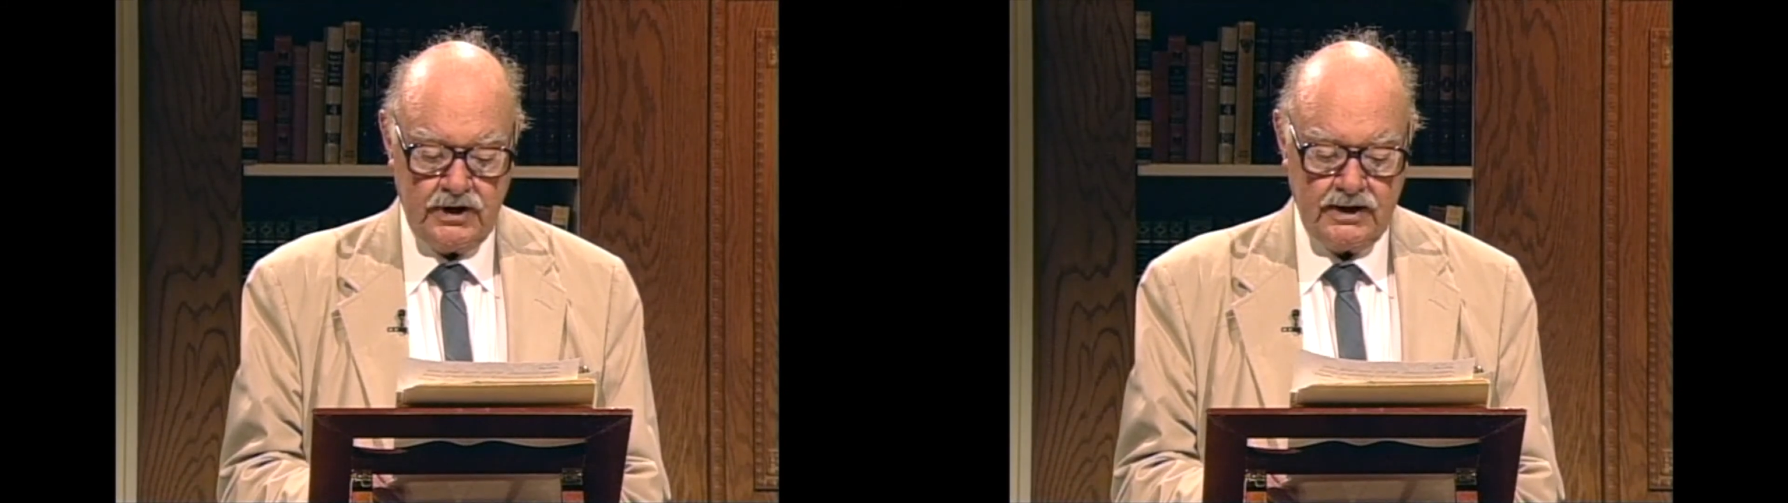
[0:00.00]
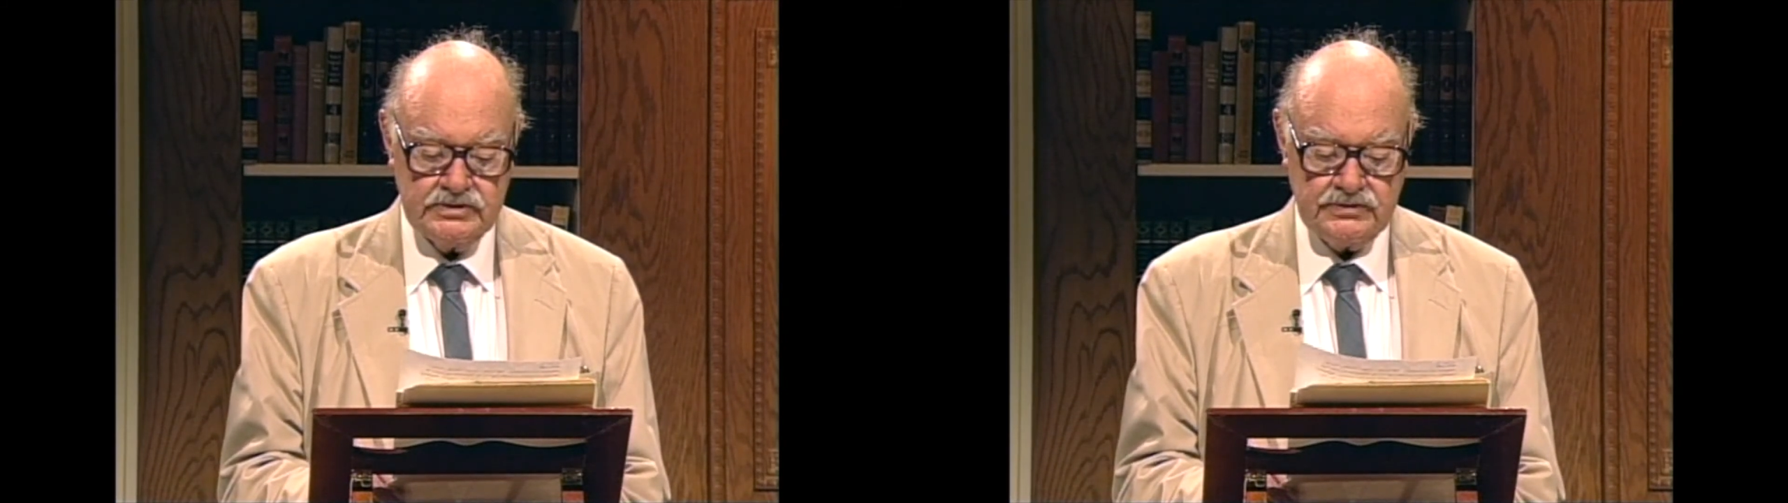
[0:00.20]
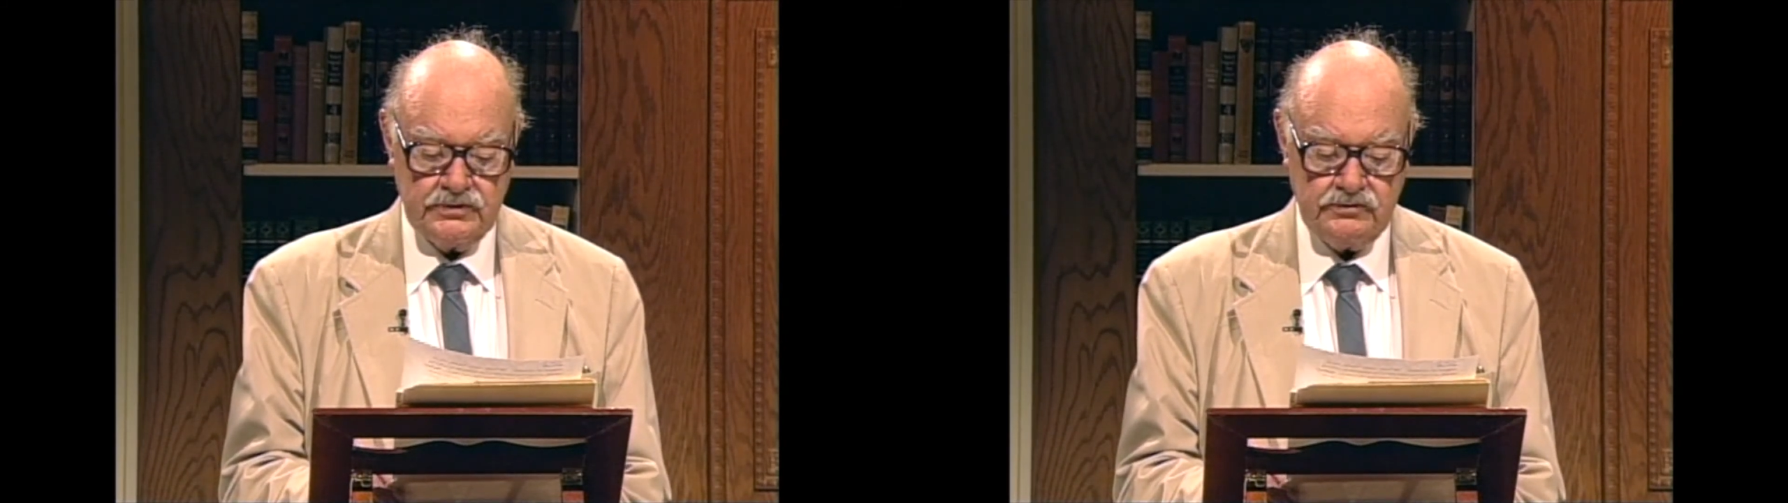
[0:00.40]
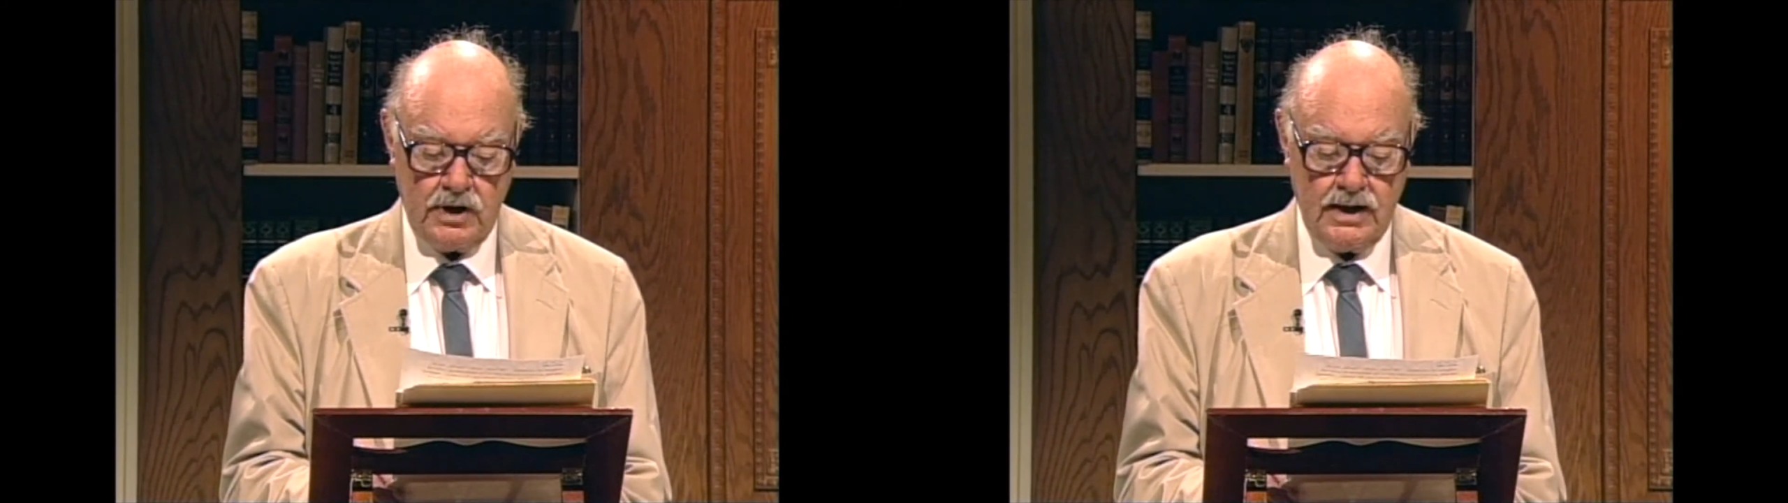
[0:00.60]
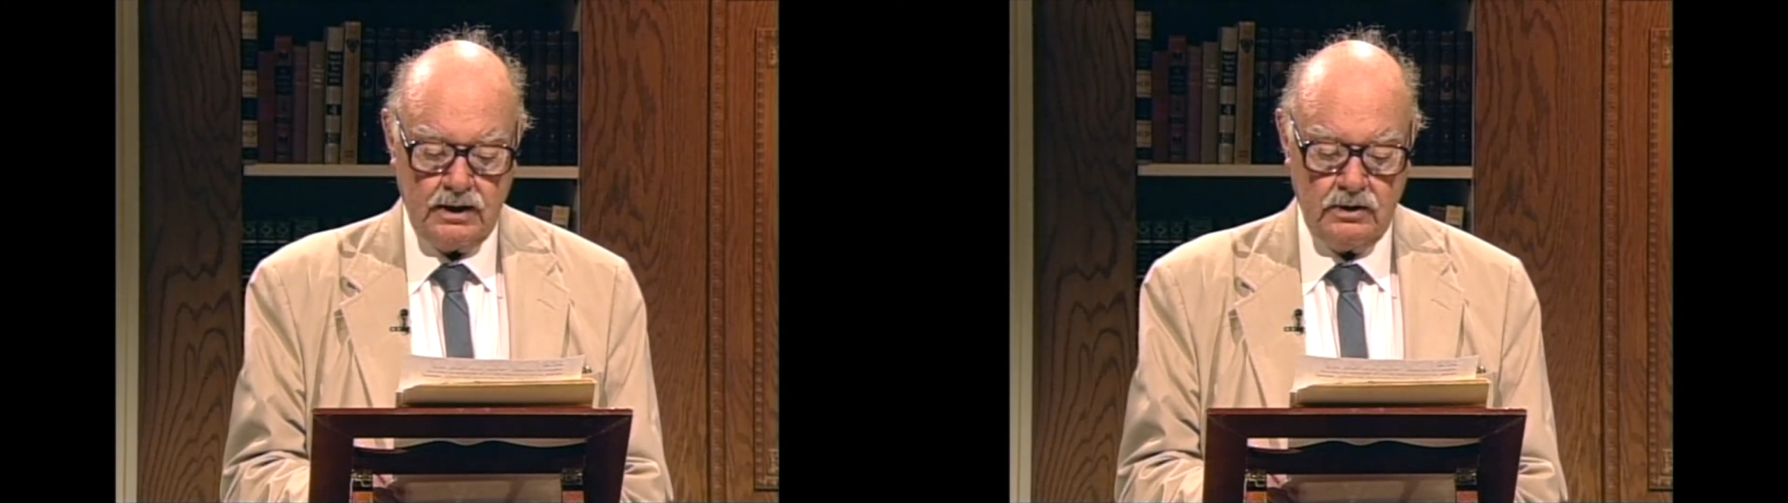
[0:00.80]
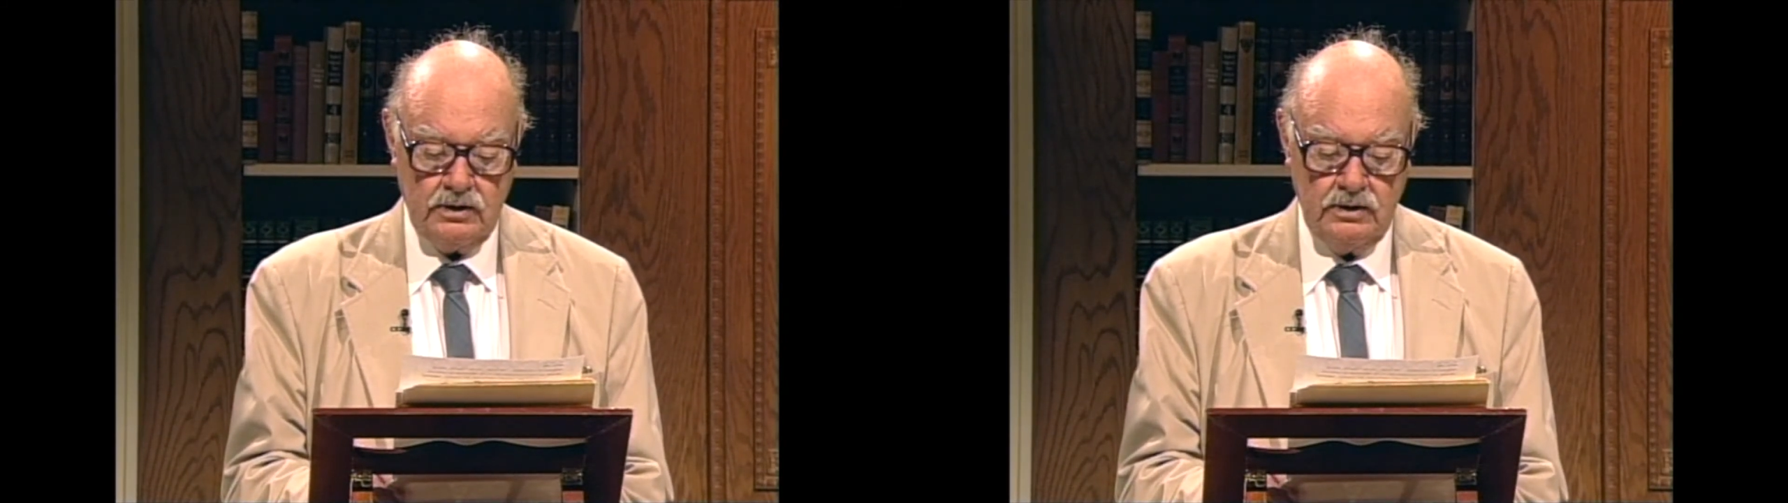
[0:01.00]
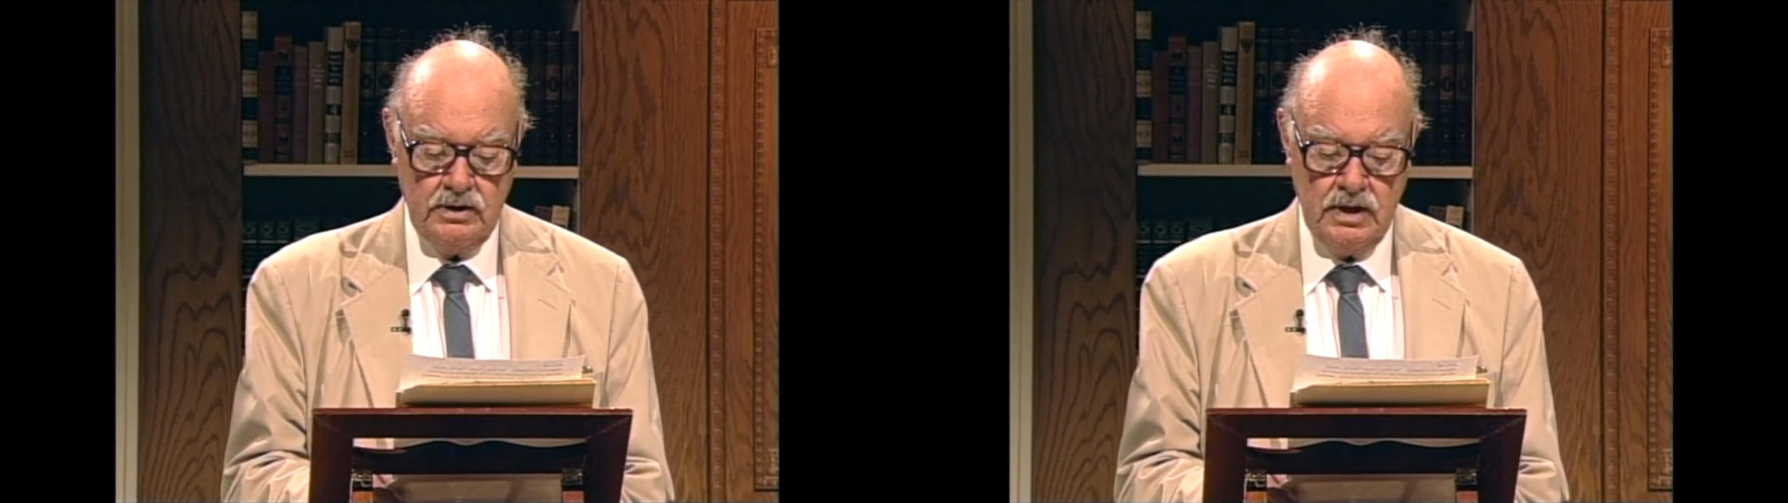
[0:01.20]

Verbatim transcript: angles of a triangle